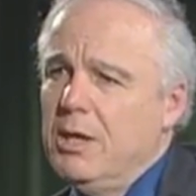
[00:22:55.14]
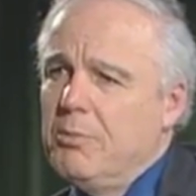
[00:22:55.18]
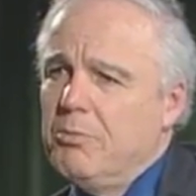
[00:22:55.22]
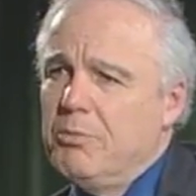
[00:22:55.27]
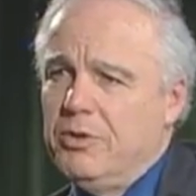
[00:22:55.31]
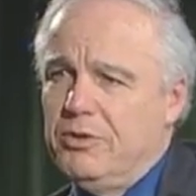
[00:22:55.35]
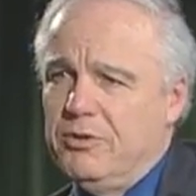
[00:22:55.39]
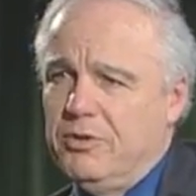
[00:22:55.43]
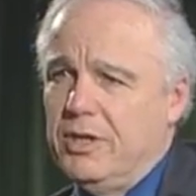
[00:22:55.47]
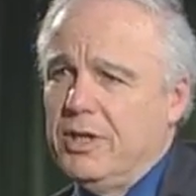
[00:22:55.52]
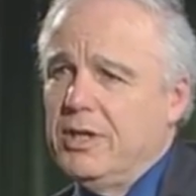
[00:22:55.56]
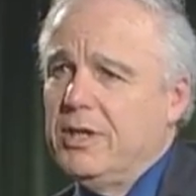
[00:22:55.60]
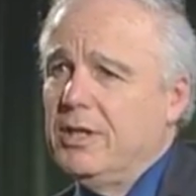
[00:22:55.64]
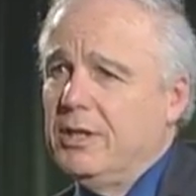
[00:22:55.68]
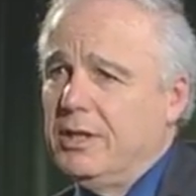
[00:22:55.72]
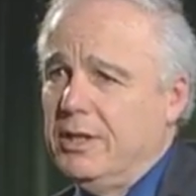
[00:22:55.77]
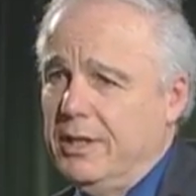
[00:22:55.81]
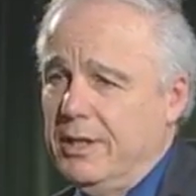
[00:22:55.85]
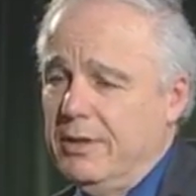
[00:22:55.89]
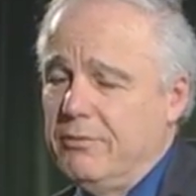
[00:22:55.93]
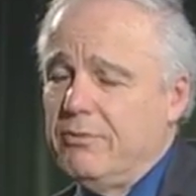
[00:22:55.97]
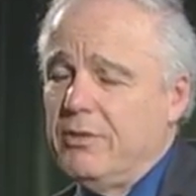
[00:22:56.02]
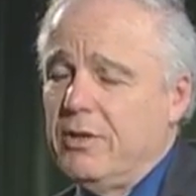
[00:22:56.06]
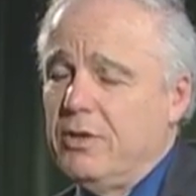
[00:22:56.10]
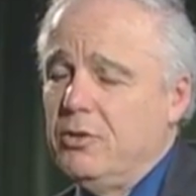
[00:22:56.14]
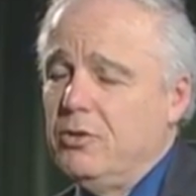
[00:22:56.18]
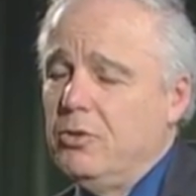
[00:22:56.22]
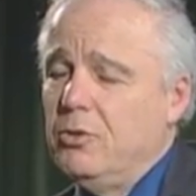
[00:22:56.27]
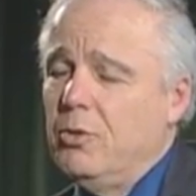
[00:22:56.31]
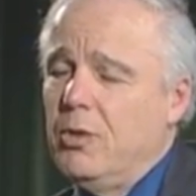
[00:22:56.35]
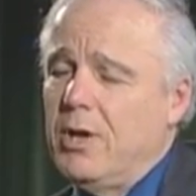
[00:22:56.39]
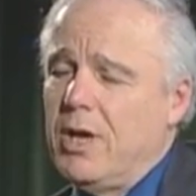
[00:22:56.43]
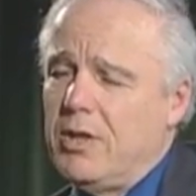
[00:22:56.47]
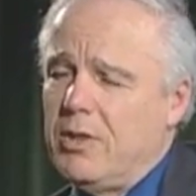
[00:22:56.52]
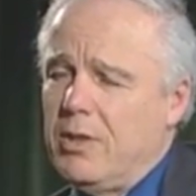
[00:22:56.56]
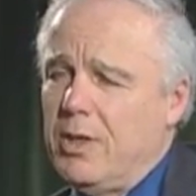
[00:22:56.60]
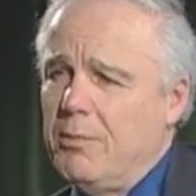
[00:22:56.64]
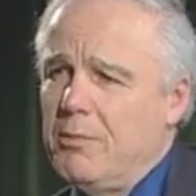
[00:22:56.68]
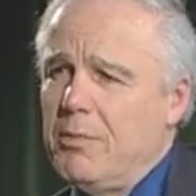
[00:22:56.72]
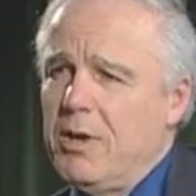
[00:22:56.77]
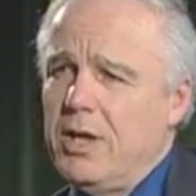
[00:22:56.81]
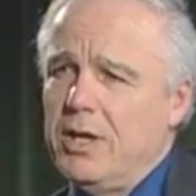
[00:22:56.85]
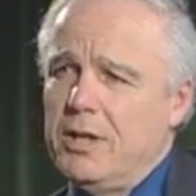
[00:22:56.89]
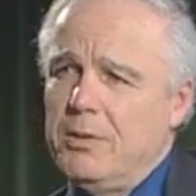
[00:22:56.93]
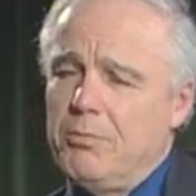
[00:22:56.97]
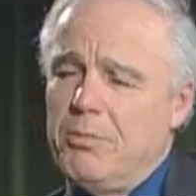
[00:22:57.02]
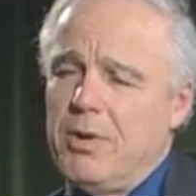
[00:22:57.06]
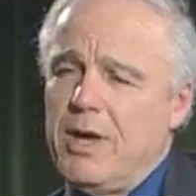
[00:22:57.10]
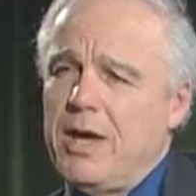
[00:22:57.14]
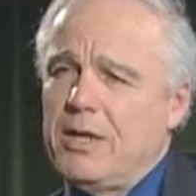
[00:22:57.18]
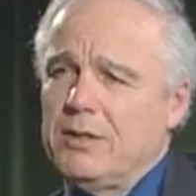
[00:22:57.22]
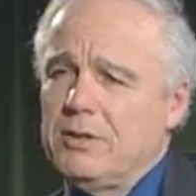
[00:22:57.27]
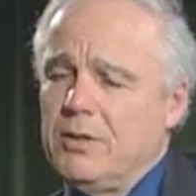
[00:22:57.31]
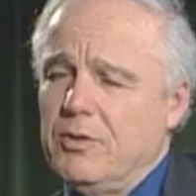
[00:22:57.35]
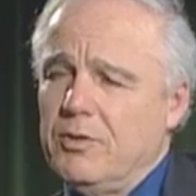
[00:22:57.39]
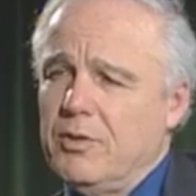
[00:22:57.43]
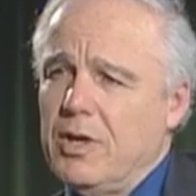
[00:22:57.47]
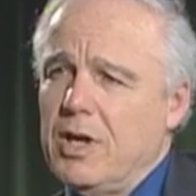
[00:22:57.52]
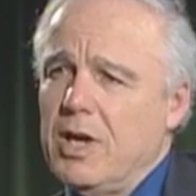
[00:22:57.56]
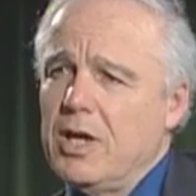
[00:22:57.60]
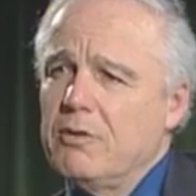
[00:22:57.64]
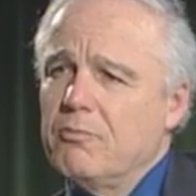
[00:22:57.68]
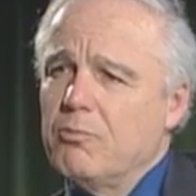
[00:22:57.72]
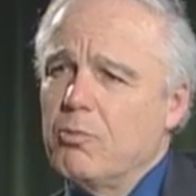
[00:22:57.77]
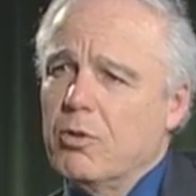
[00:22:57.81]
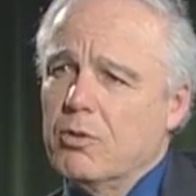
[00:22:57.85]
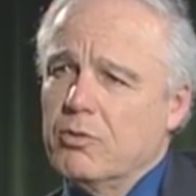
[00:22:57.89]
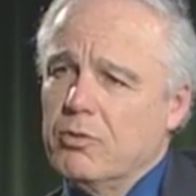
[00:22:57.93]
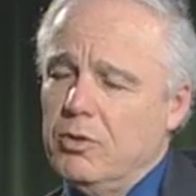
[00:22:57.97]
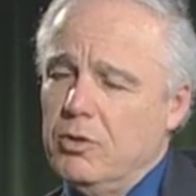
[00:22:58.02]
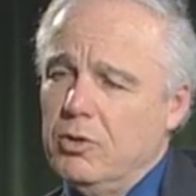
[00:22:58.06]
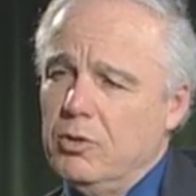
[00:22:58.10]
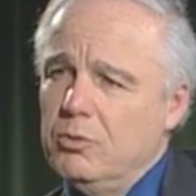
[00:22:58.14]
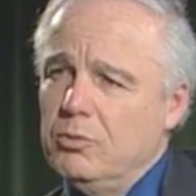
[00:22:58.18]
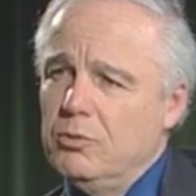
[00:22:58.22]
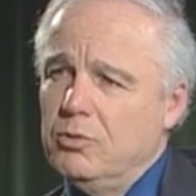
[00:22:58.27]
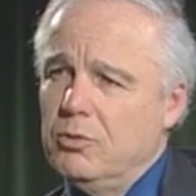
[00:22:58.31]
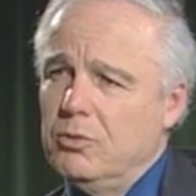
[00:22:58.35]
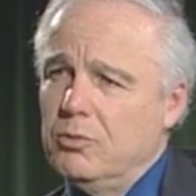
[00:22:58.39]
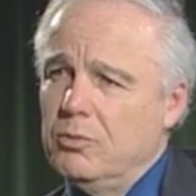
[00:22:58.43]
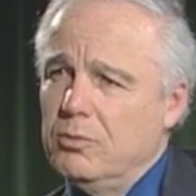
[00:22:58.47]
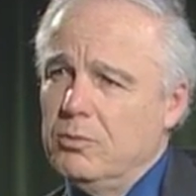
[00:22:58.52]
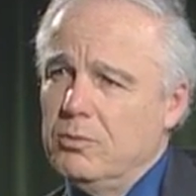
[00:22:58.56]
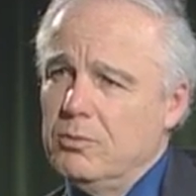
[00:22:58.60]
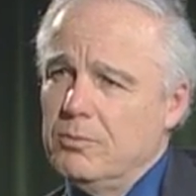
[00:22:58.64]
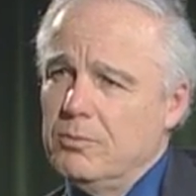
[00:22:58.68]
particularly if they do, how they might impact on the kind of work that you do?